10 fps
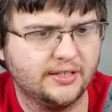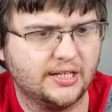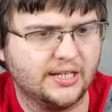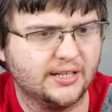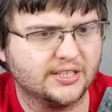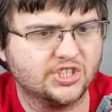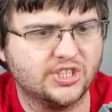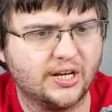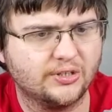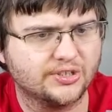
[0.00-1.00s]
The
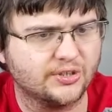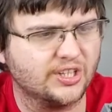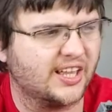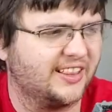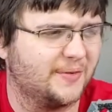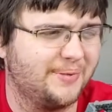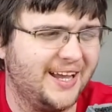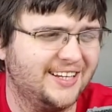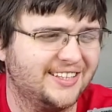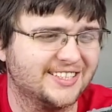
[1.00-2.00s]
shutters look like they're
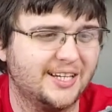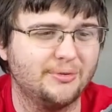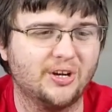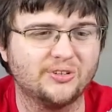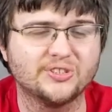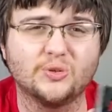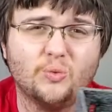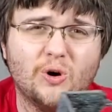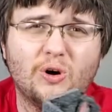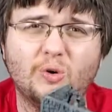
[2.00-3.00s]
painted the same color as the
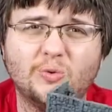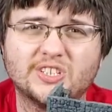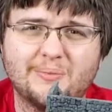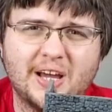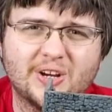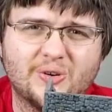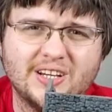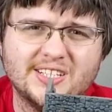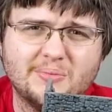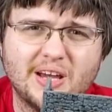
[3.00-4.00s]
wall, which I'm not
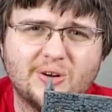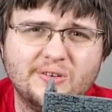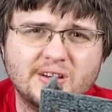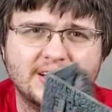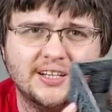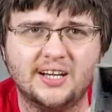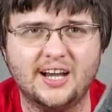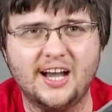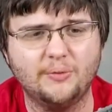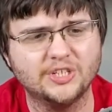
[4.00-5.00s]
crazy about.
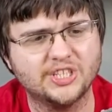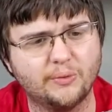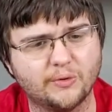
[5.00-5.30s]
I wish they were